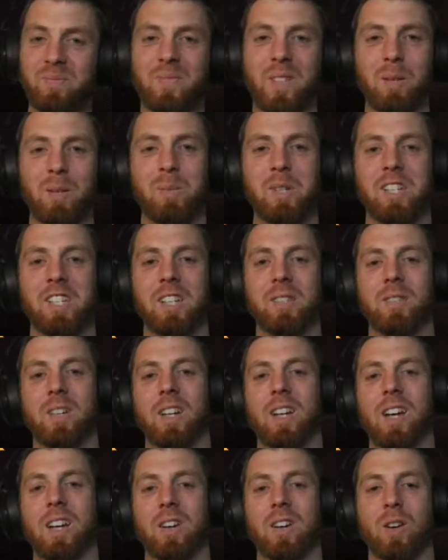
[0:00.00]
Please leave a
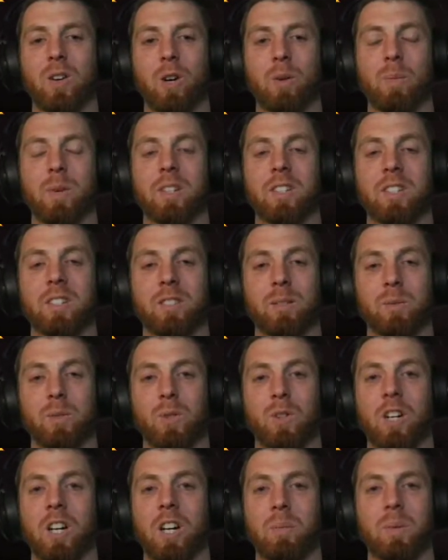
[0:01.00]
like, comment and
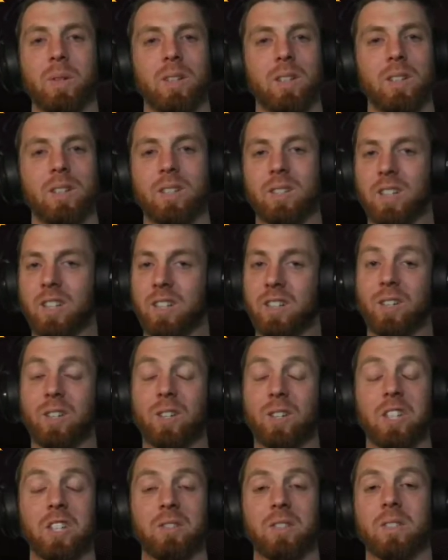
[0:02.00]
subscribe, and go
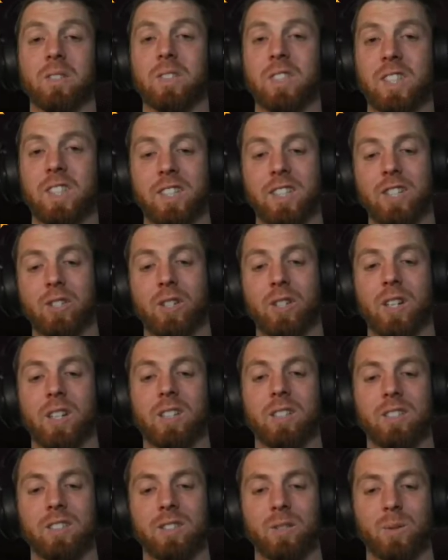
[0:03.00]
give Vivian a try.
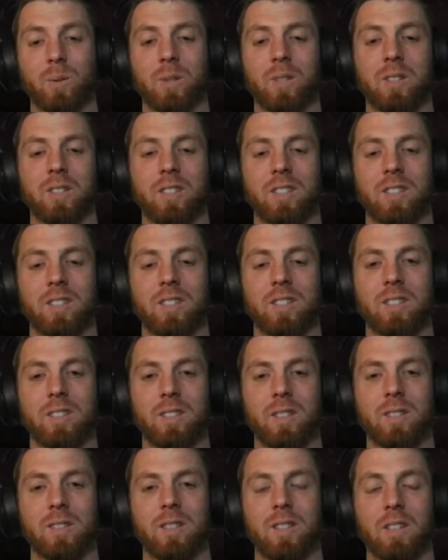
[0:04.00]
She's worth it.
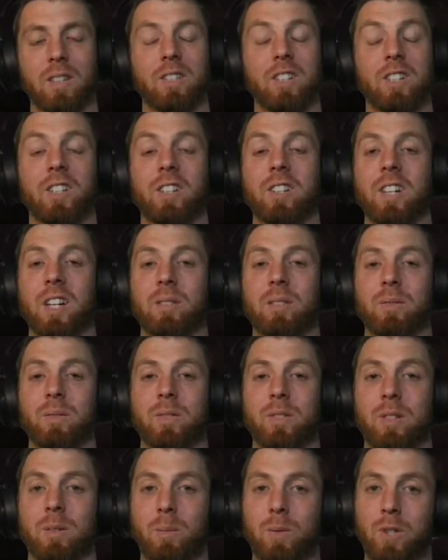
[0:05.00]
If you don't have
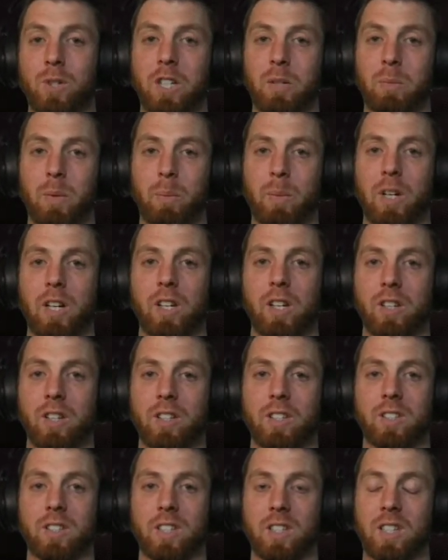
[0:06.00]
the Blue Demon
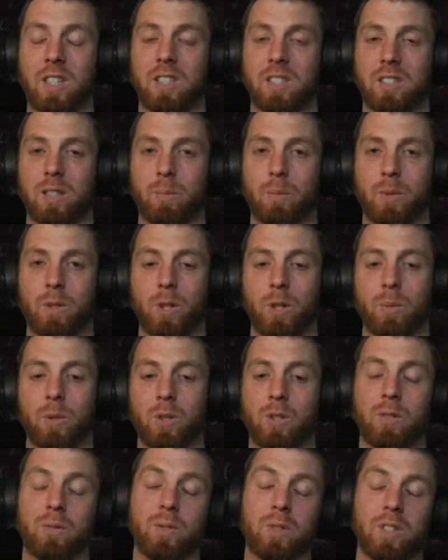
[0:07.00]
Meliodas, he is the top
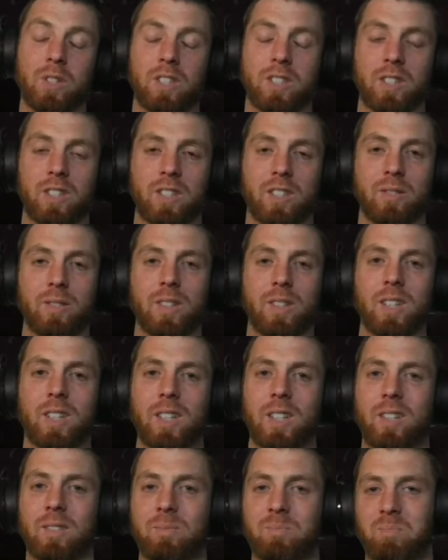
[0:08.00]
unit for this though.
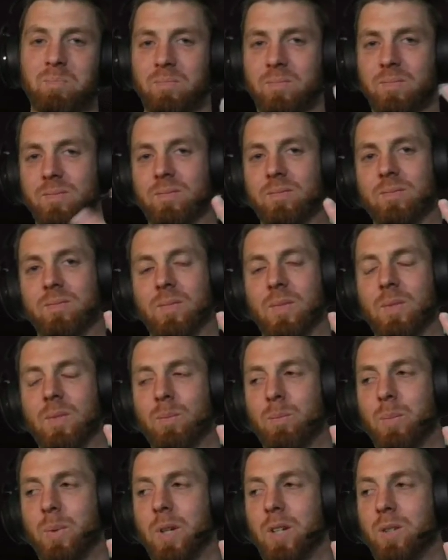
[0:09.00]

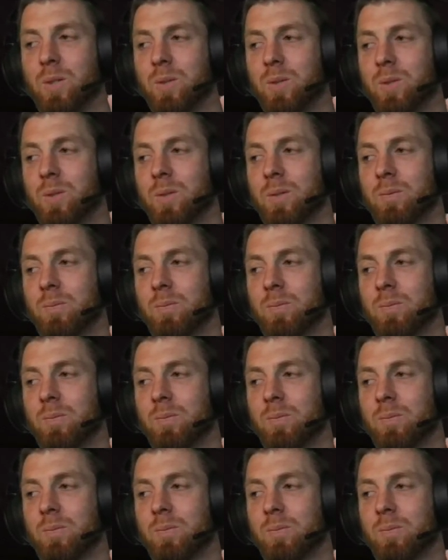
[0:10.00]
Peace.